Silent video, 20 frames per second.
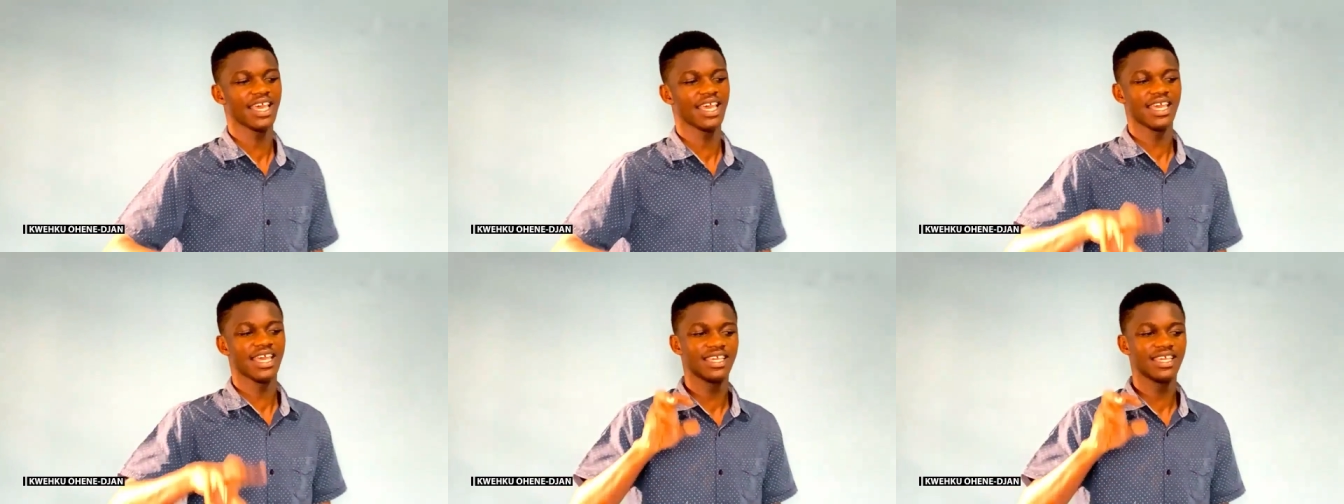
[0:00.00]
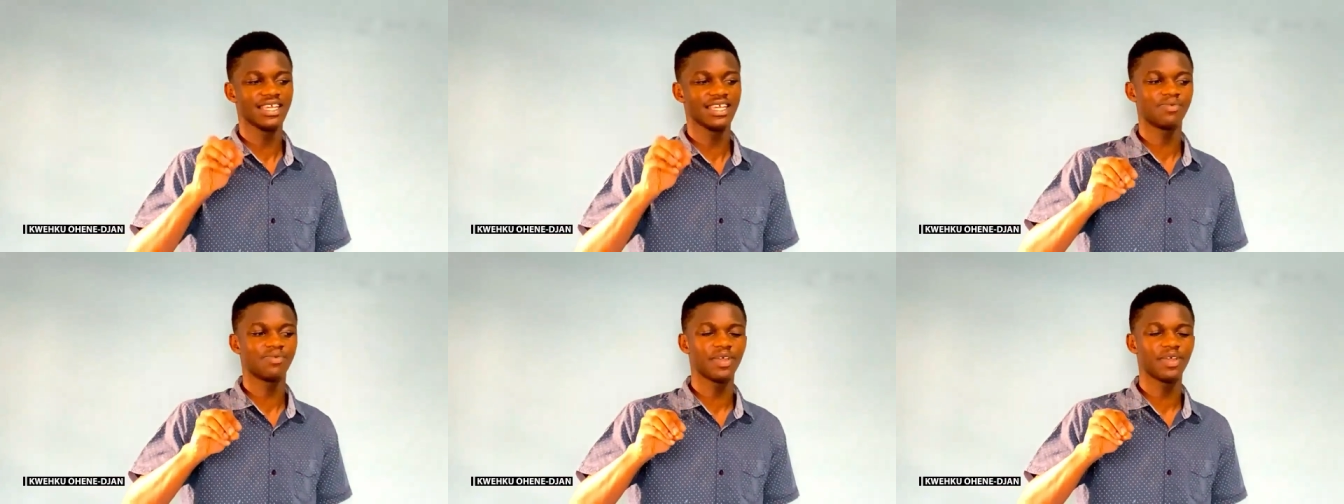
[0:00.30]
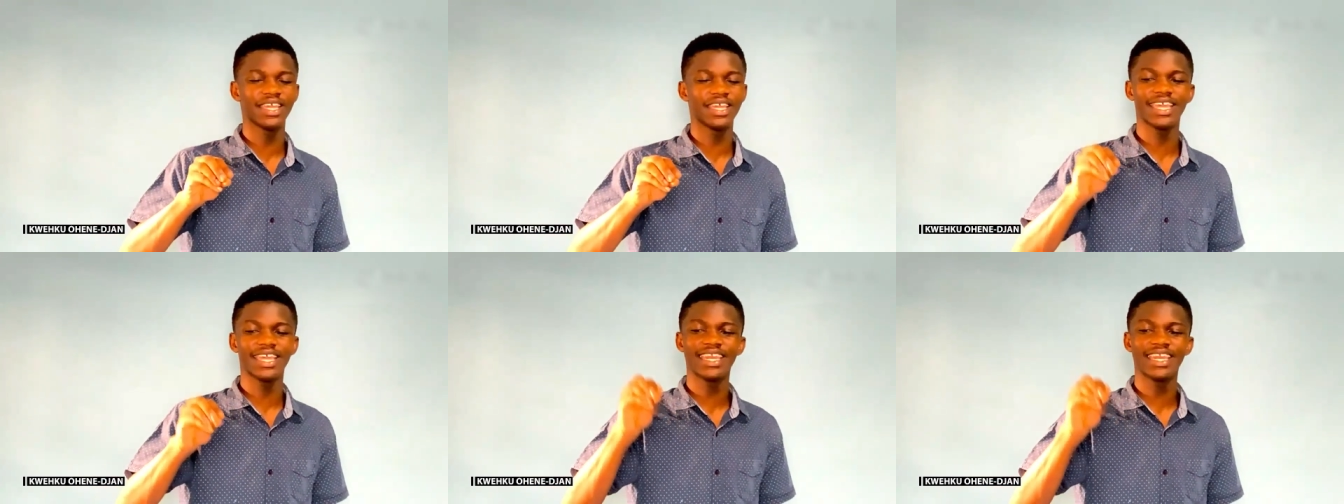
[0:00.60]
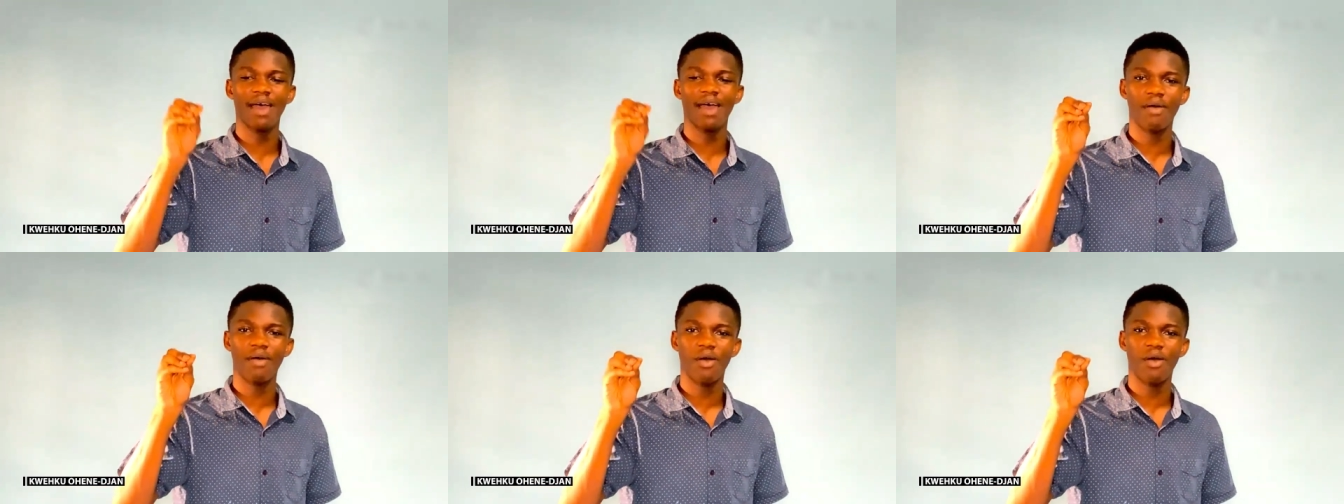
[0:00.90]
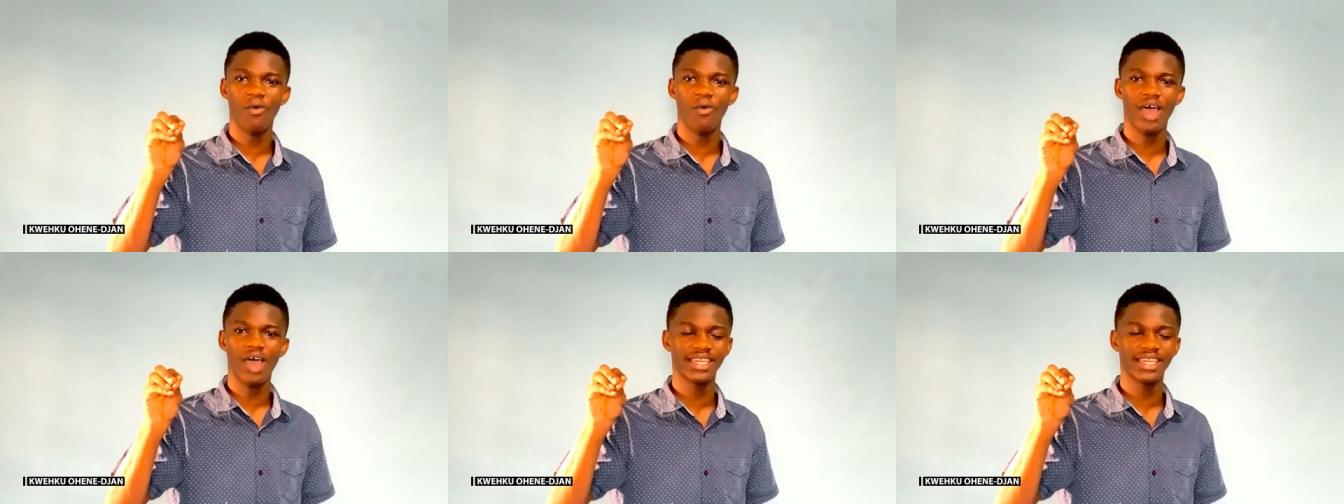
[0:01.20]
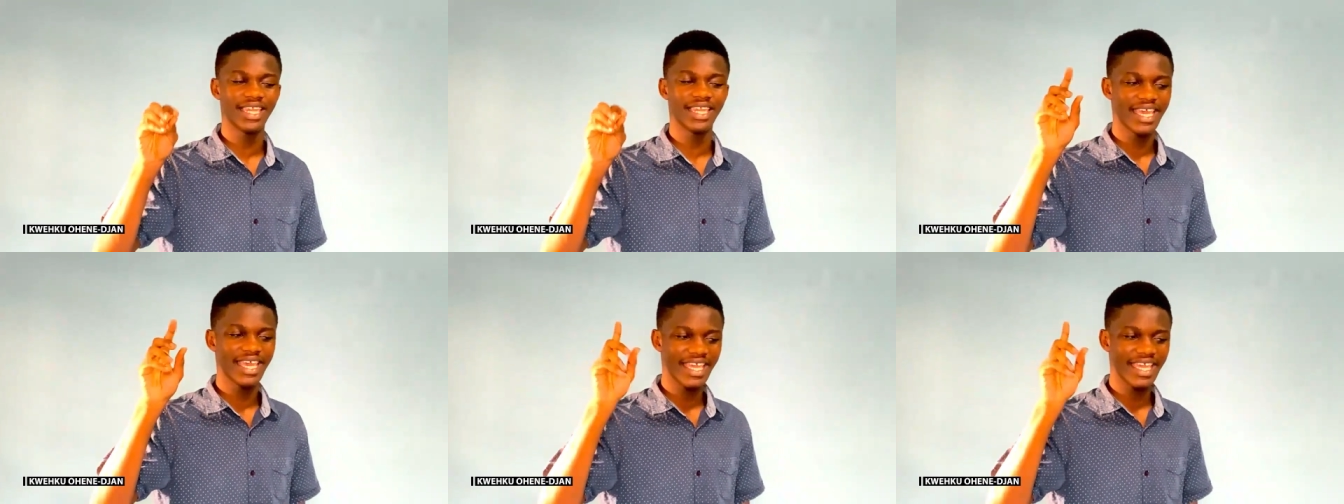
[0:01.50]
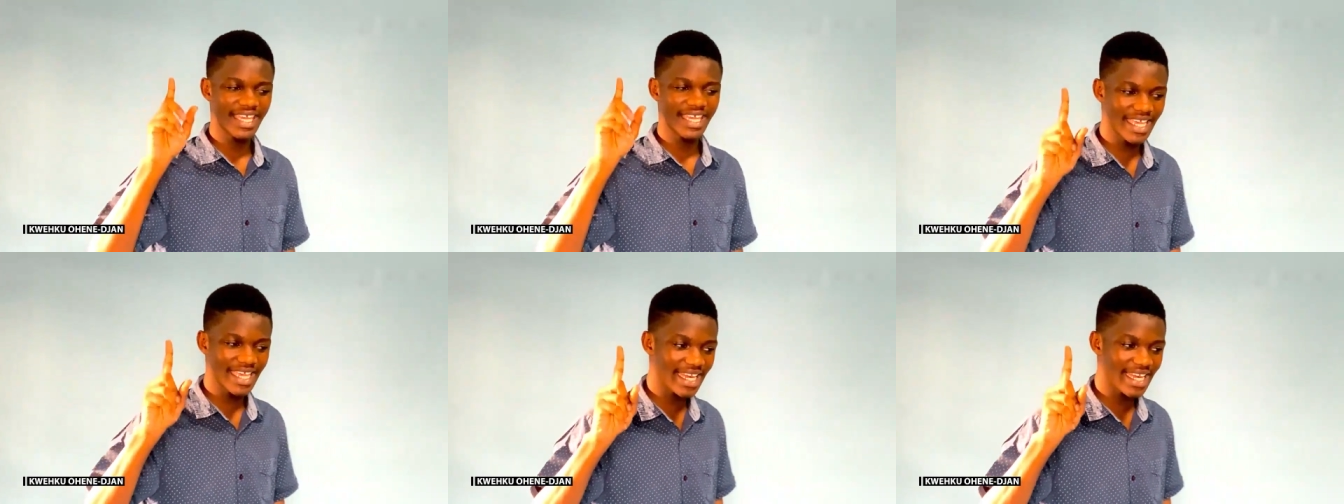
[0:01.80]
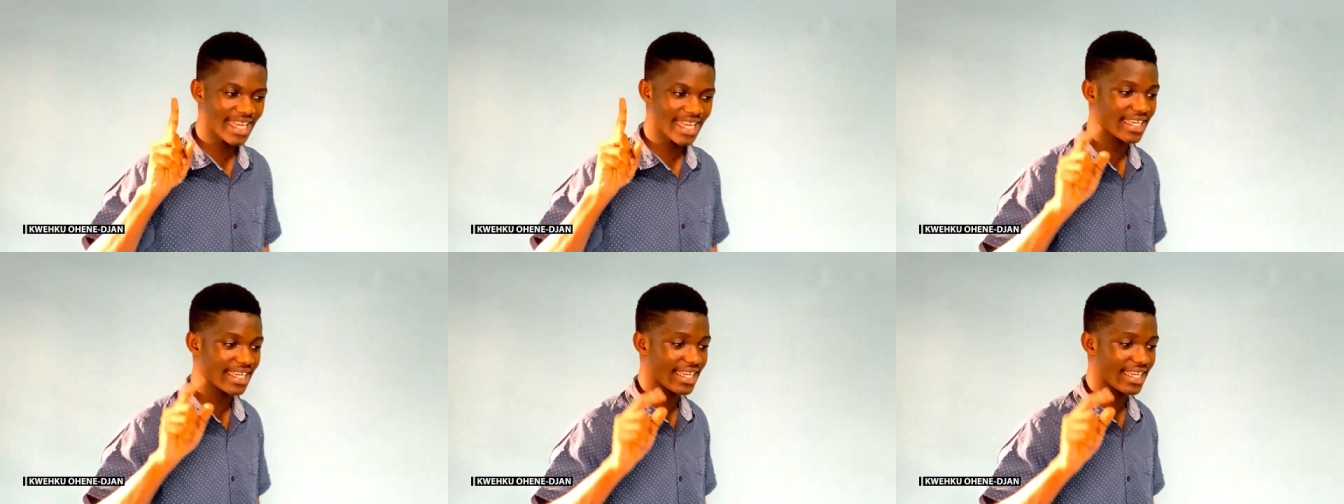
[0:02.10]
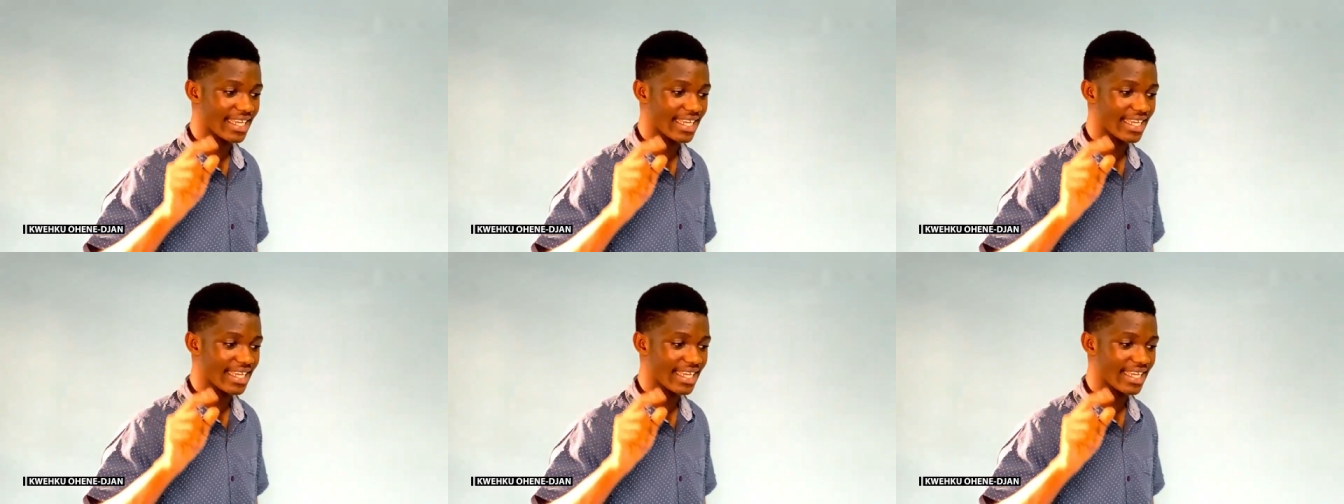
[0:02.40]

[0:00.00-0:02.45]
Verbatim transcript: He's bringing number one, healing,